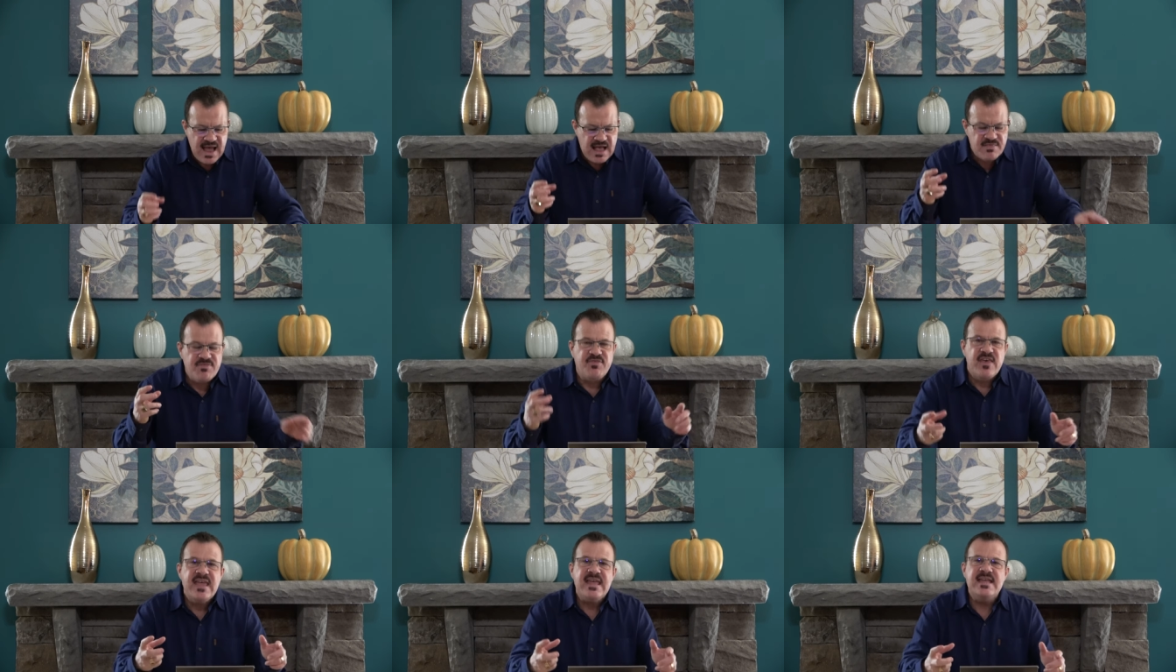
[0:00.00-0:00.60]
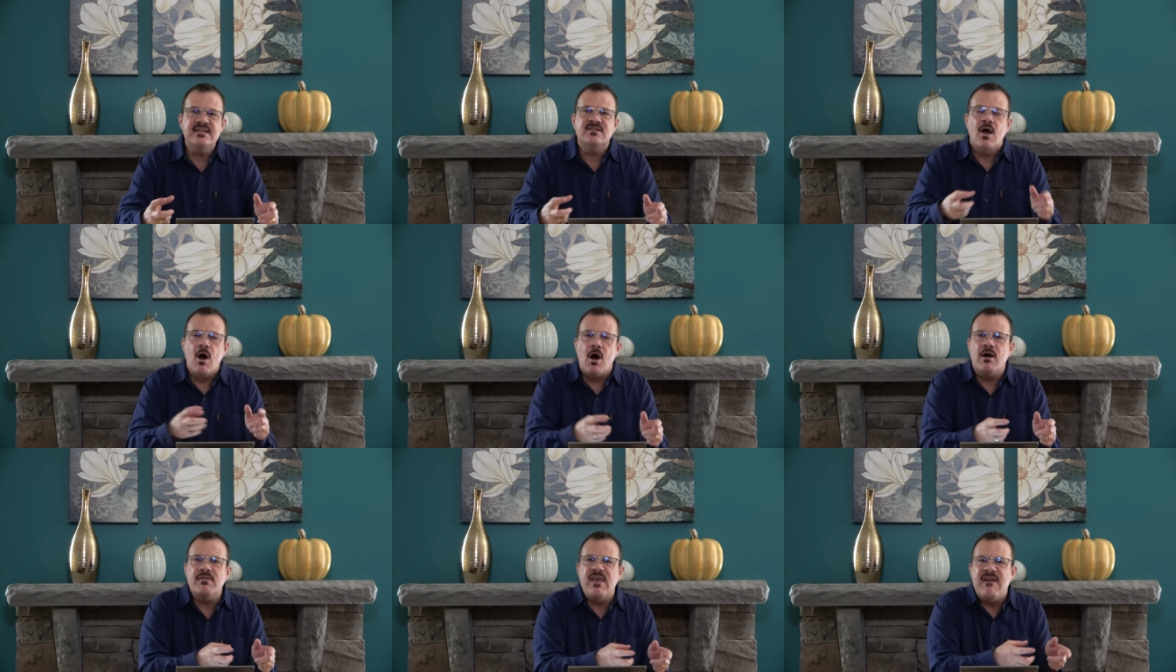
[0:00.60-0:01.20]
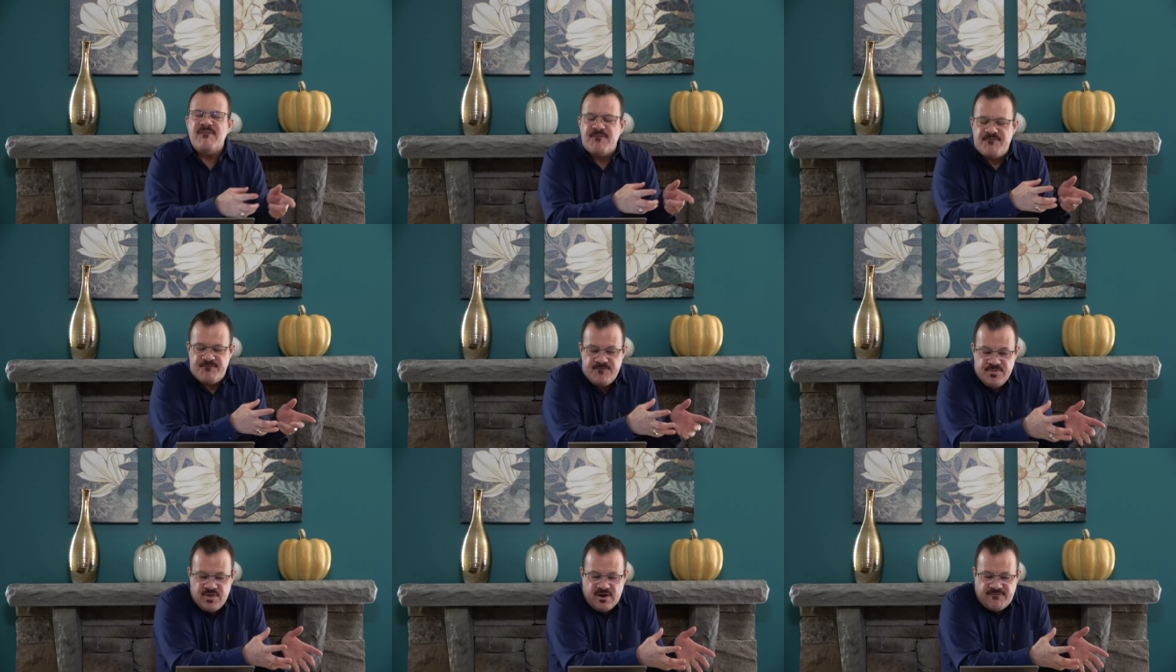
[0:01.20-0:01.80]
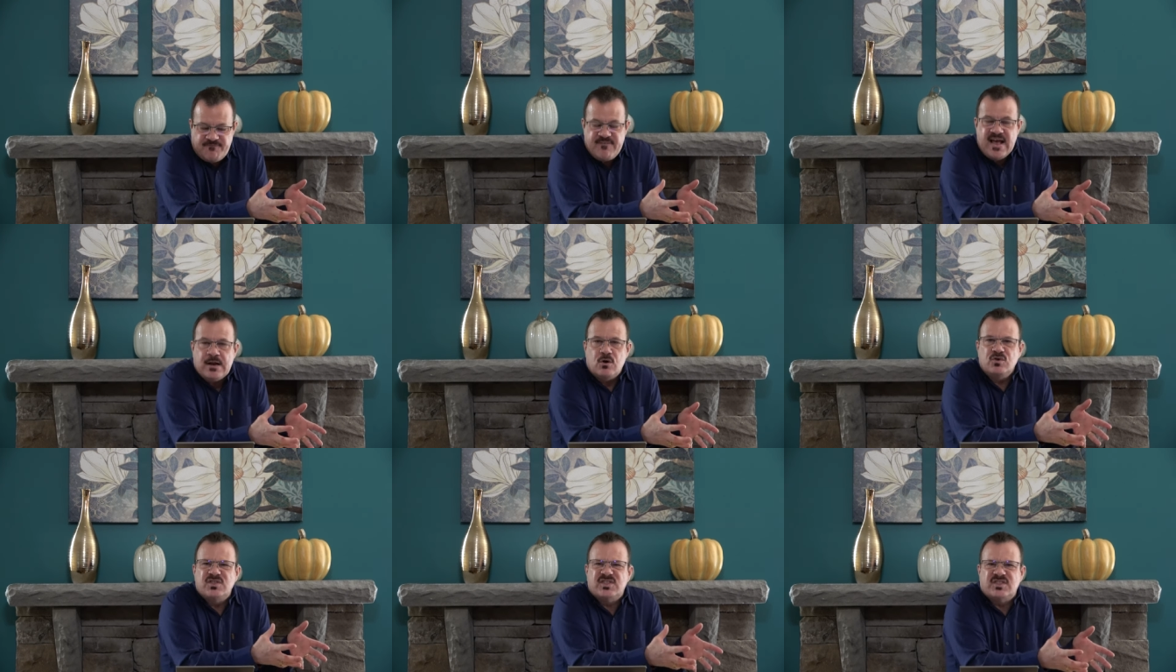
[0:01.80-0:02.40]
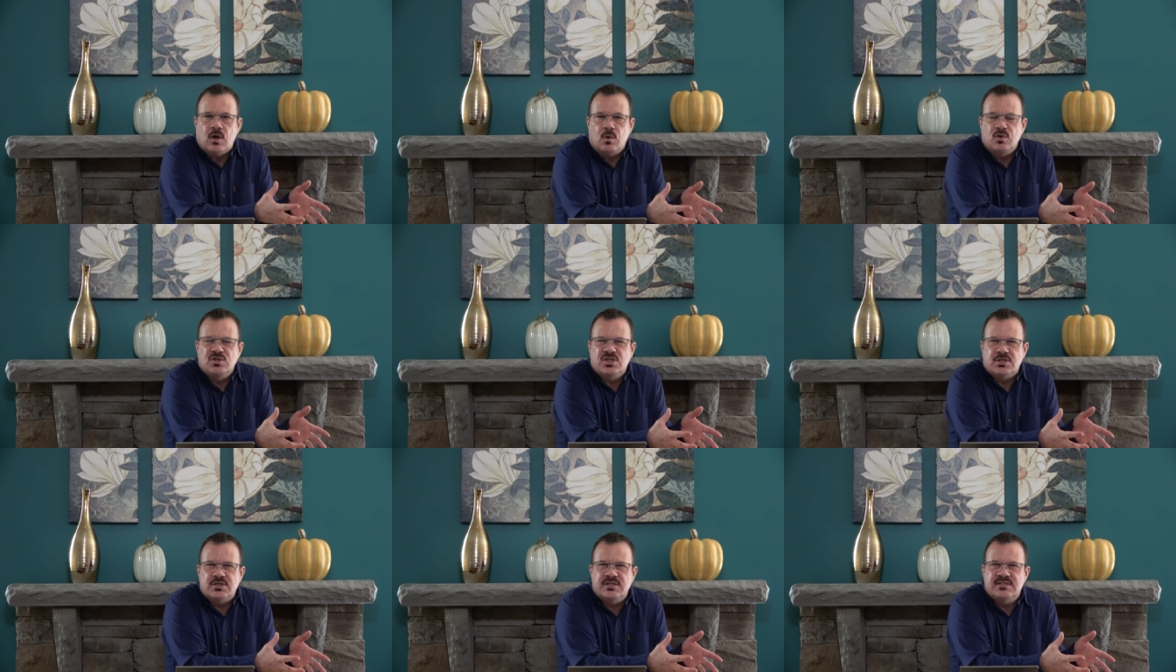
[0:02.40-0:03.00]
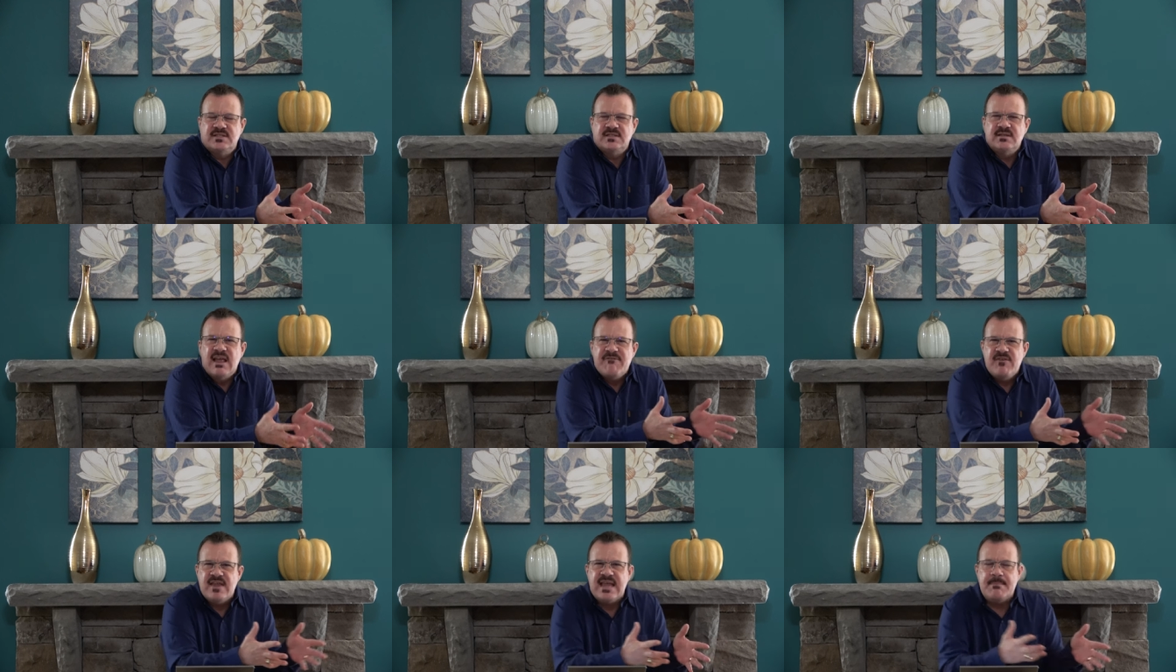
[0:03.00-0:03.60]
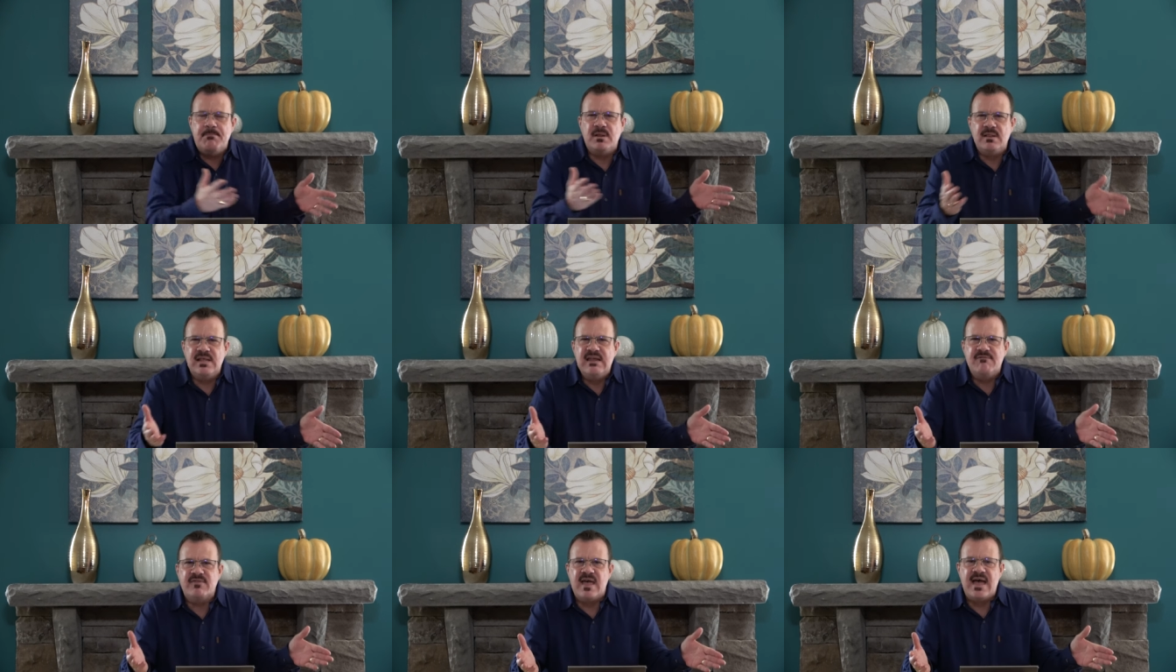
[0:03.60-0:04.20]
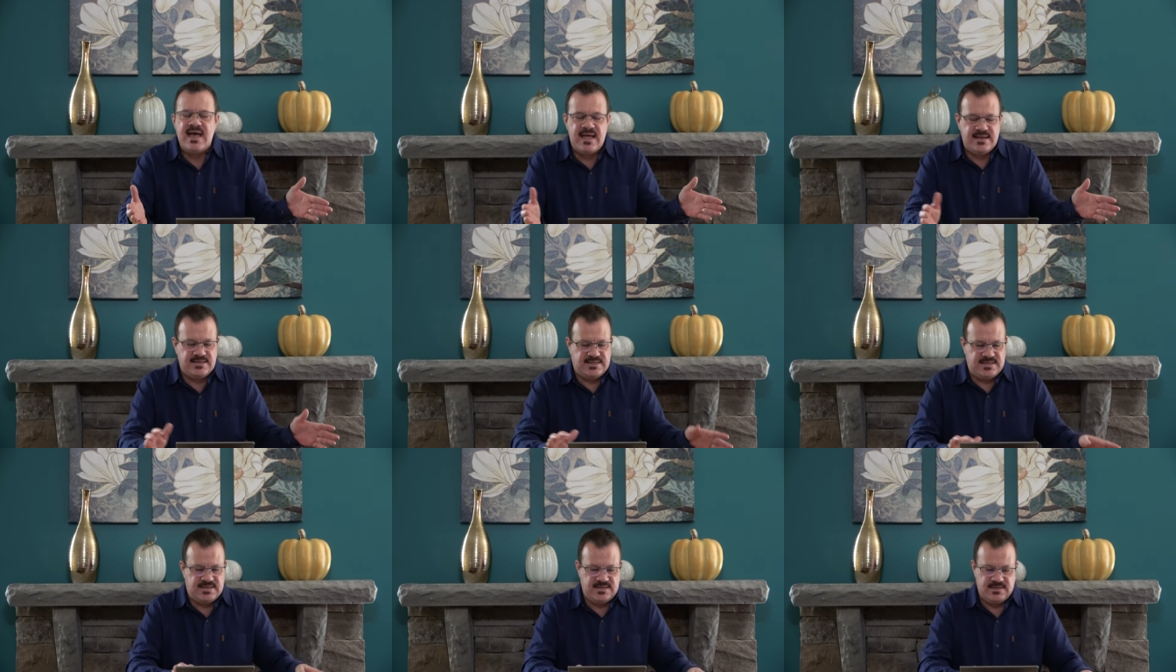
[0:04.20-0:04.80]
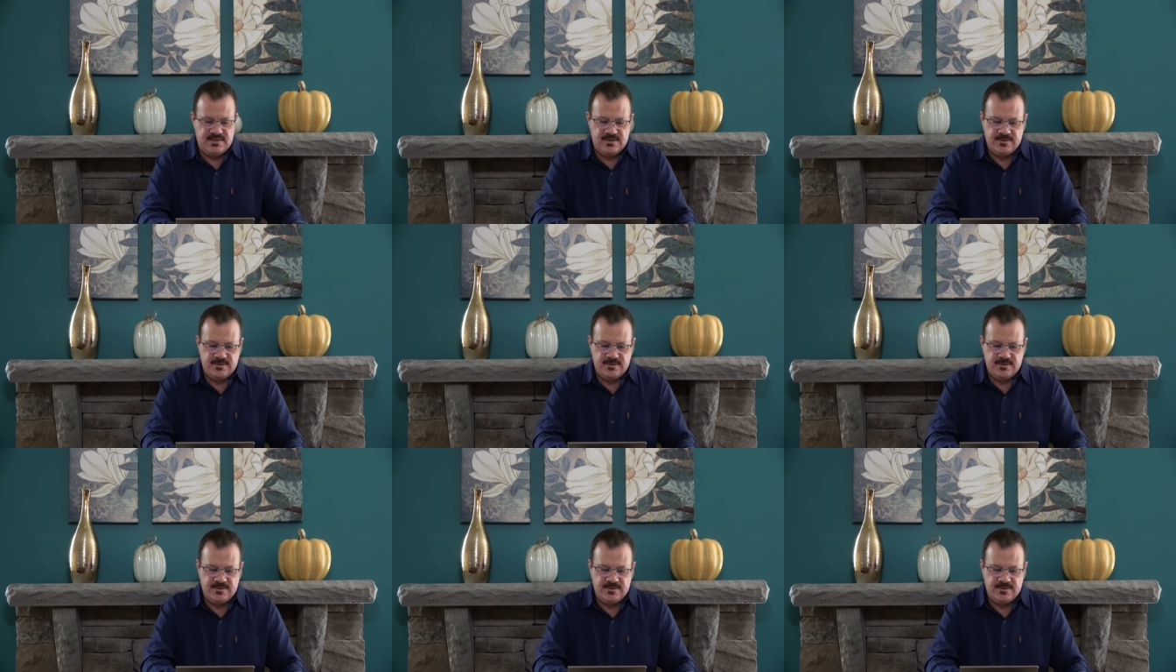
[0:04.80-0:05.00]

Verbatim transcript: And these are their, their fellow soldiers, if you can believe that.